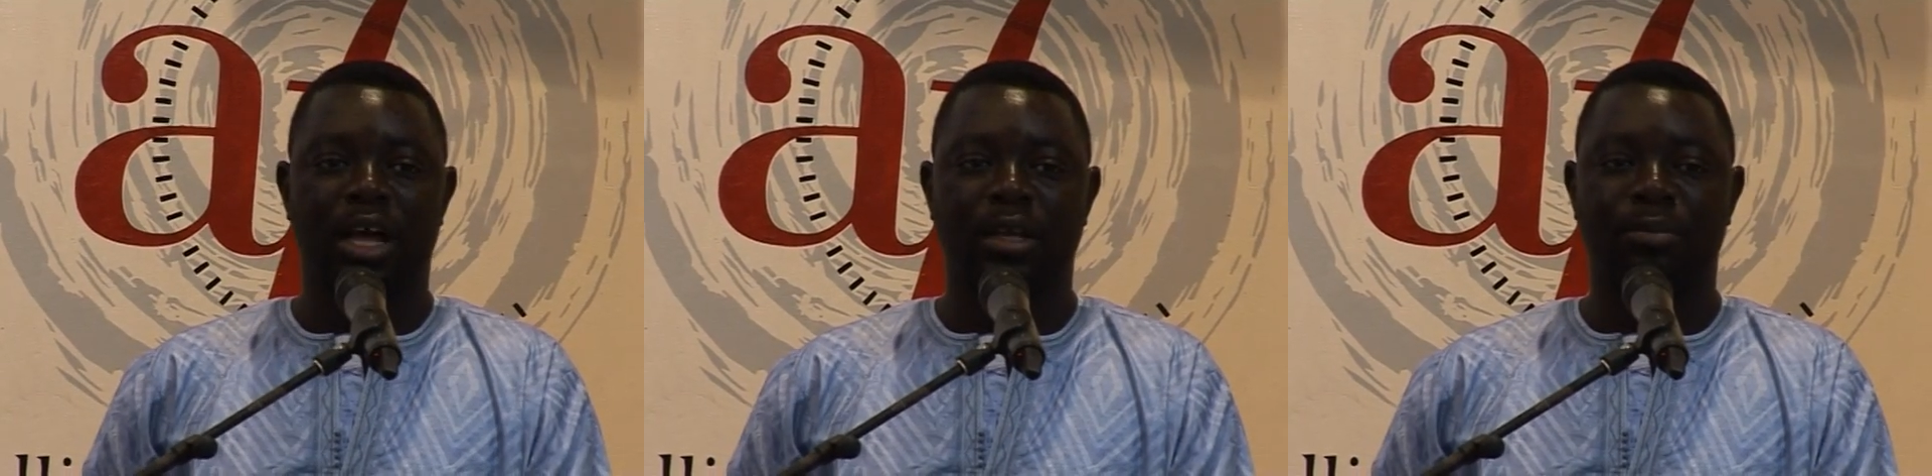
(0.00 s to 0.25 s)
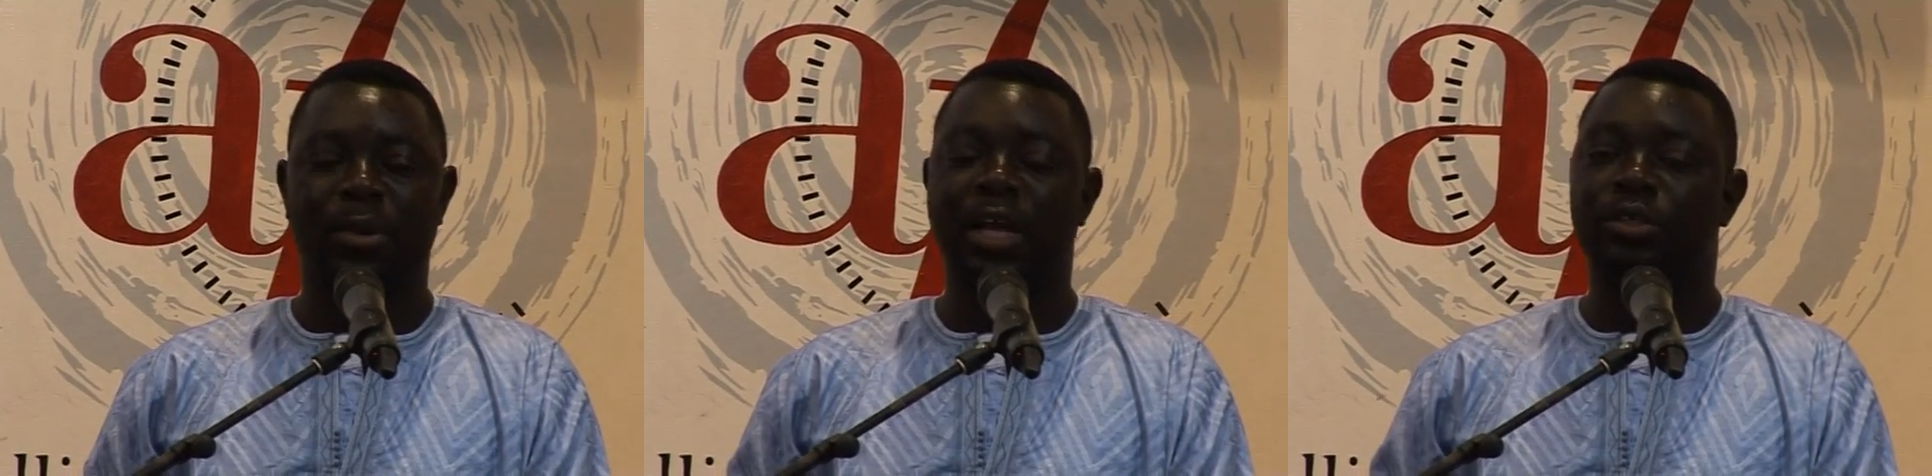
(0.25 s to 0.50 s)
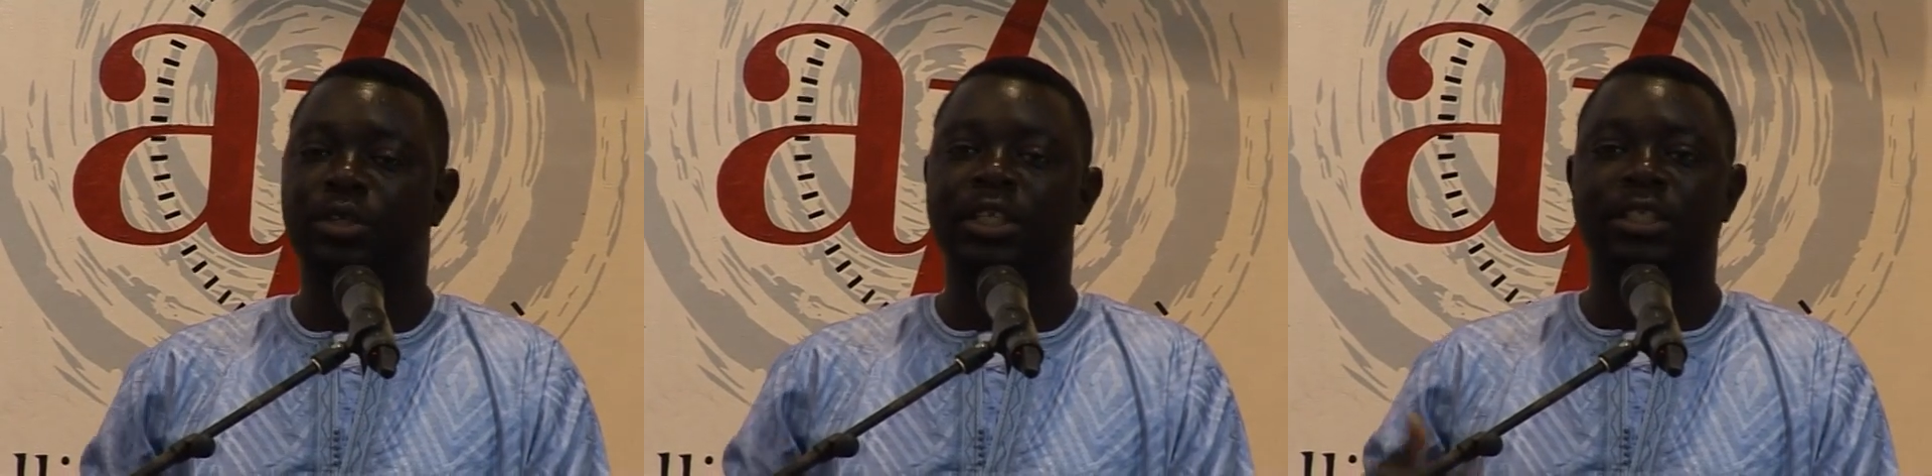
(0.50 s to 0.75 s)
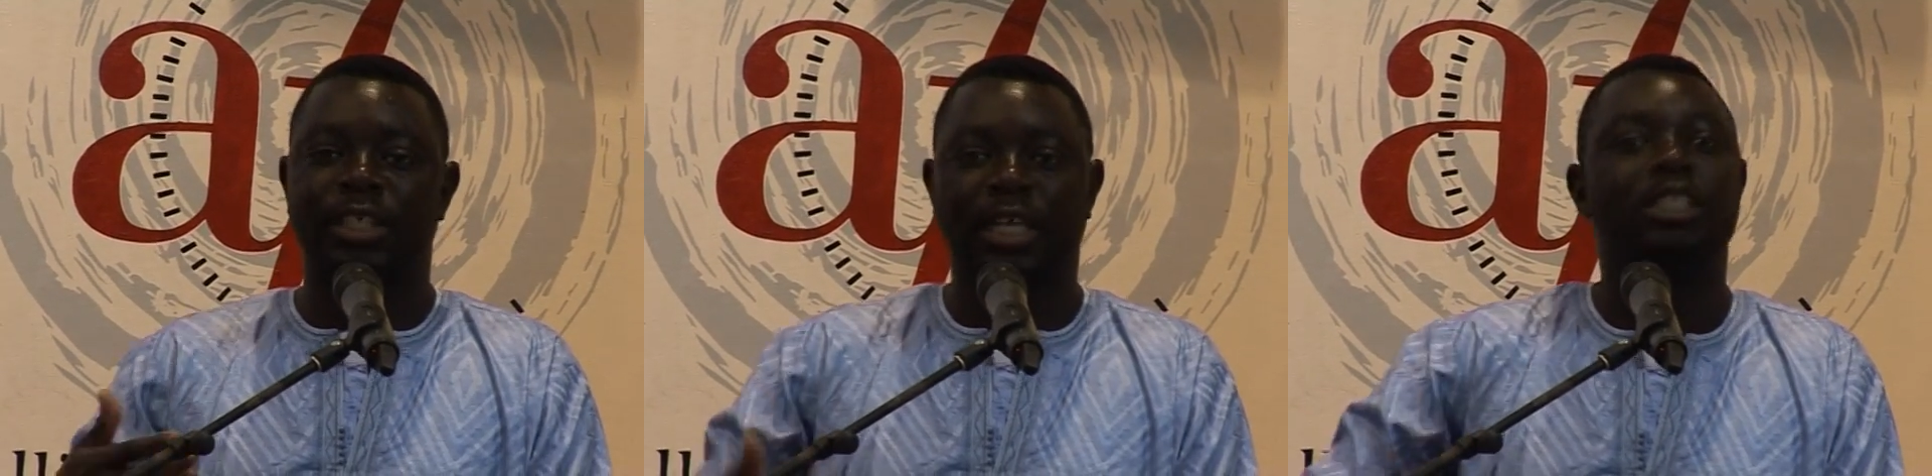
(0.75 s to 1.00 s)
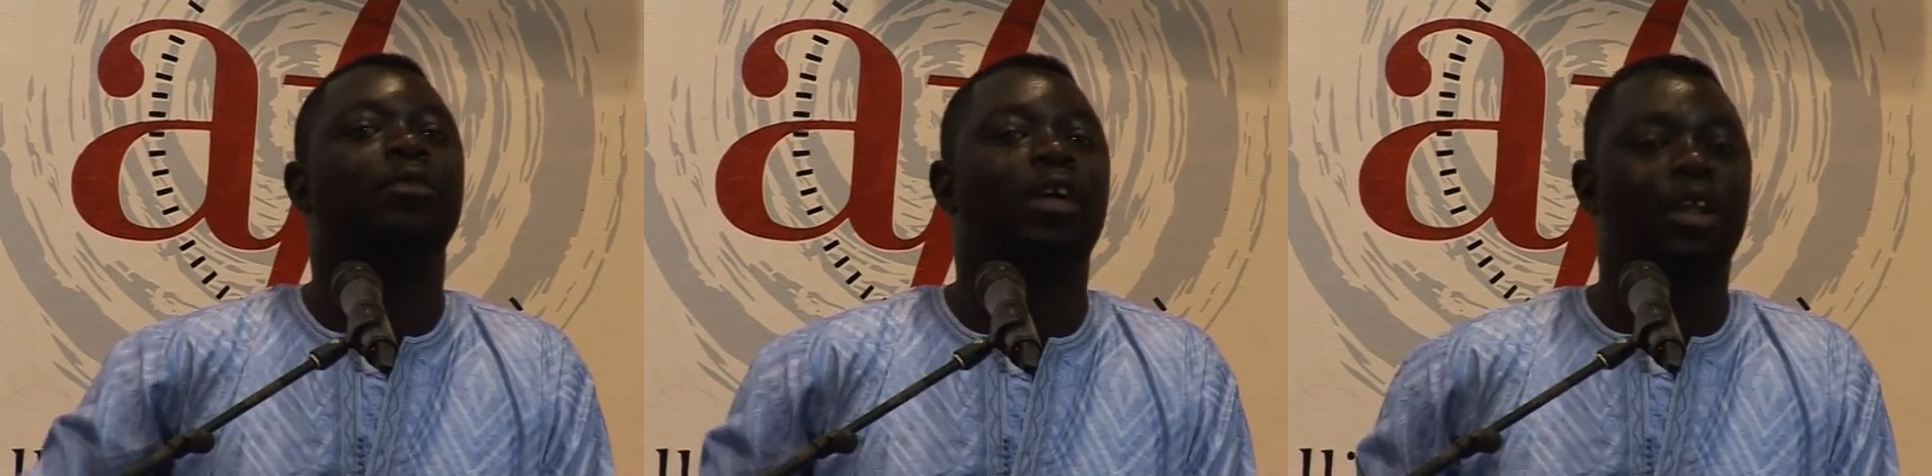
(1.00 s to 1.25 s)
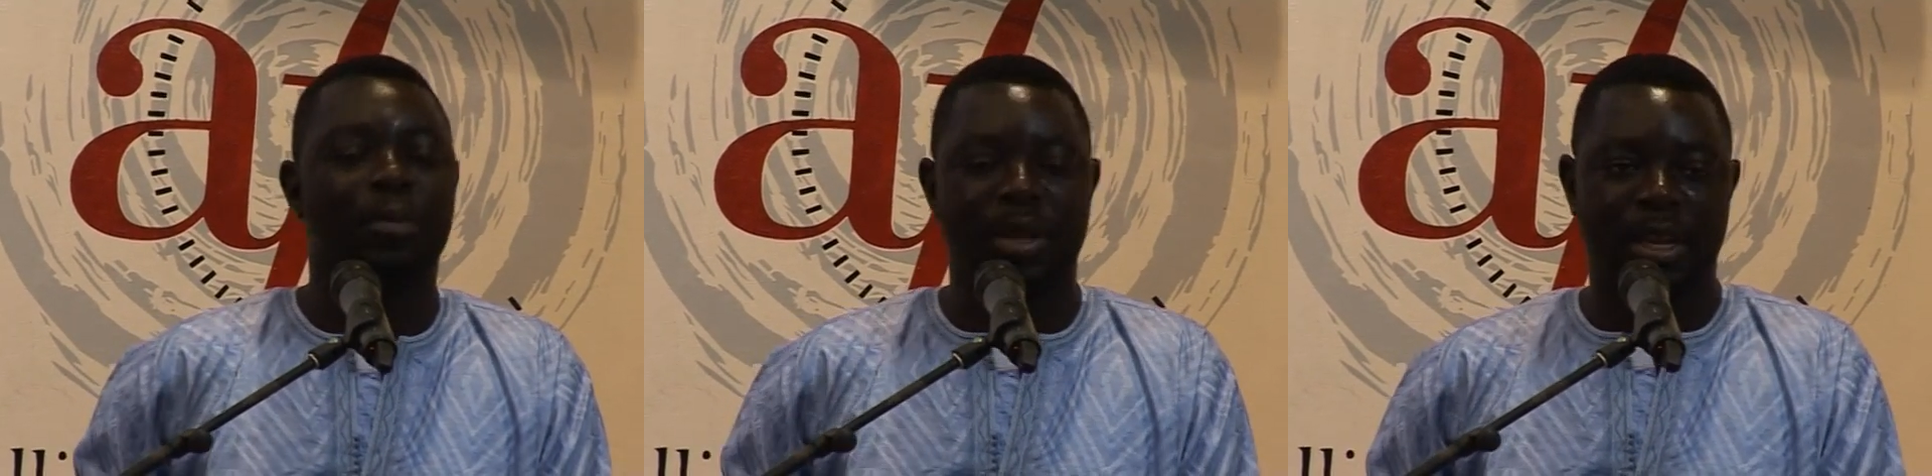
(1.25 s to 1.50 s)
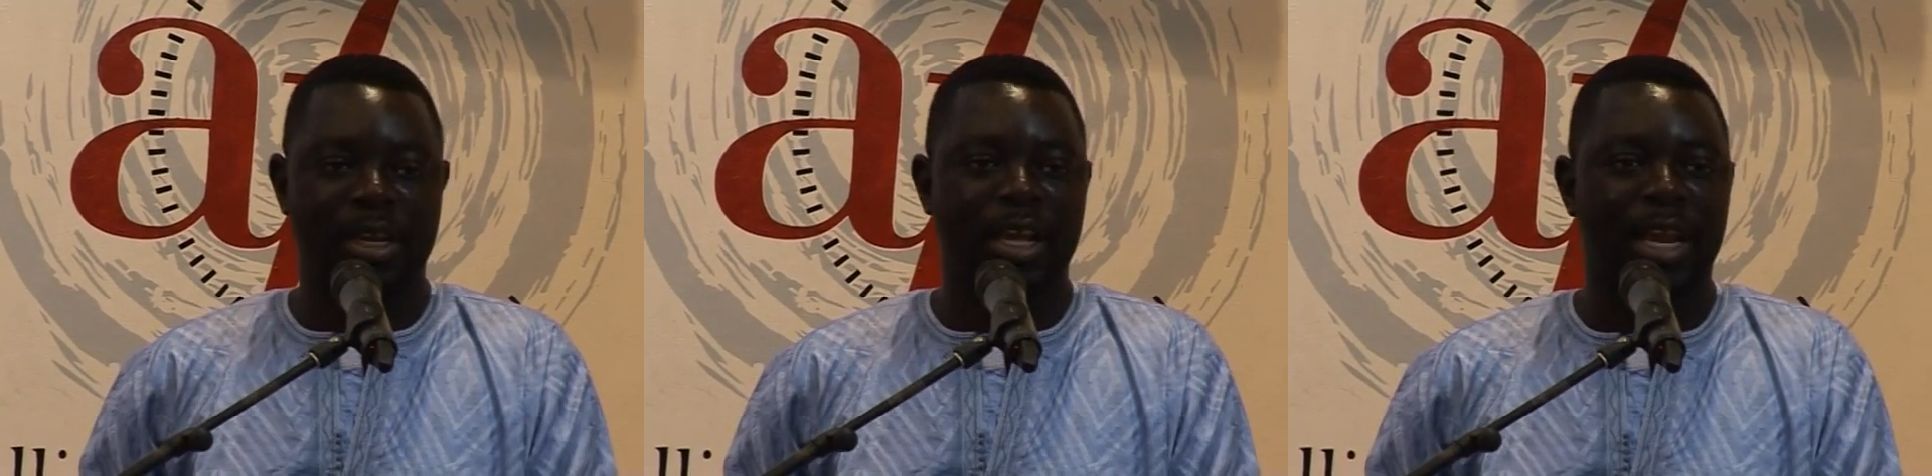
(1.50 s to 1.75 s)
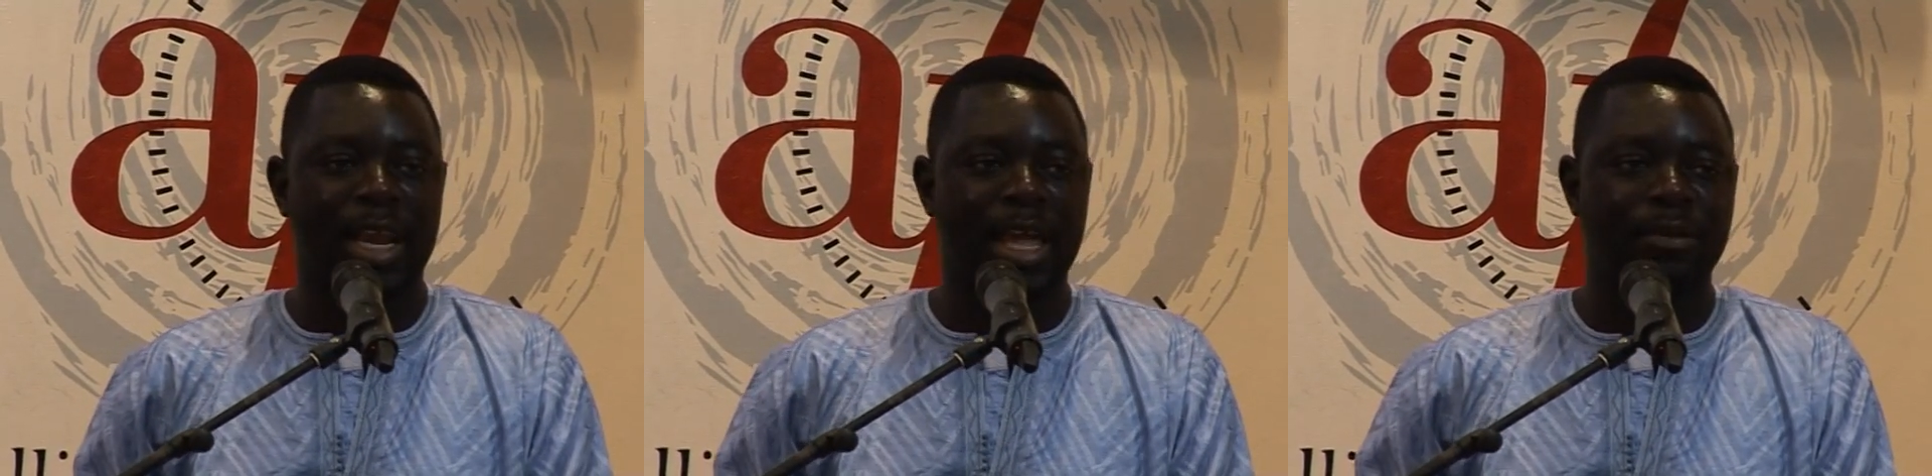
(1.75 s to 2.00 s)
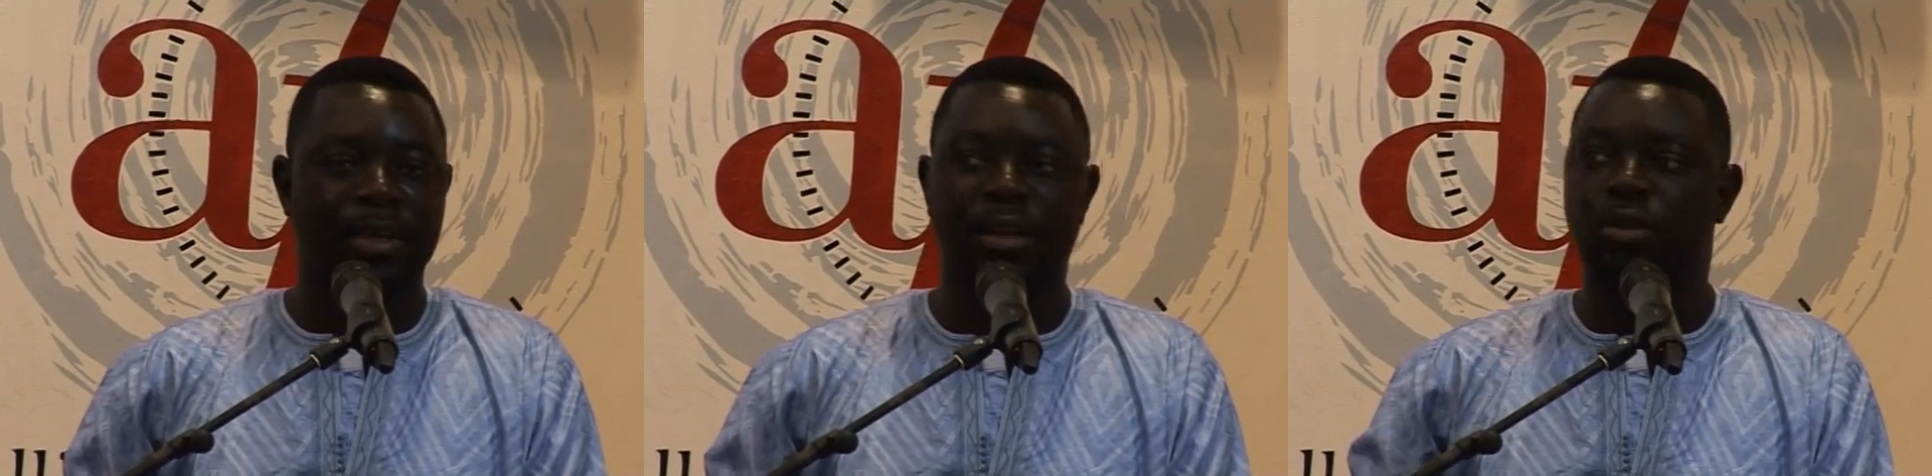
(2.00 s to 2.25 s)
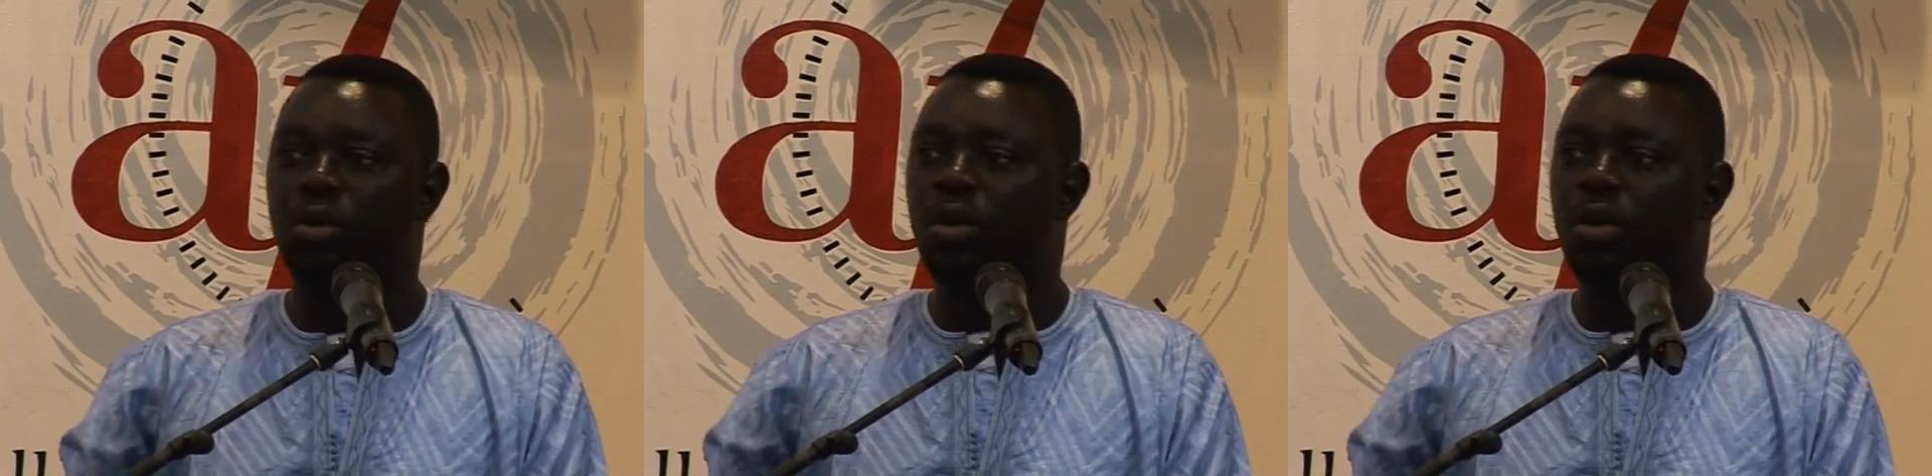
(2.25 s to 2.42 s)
and try to inject development in their lives and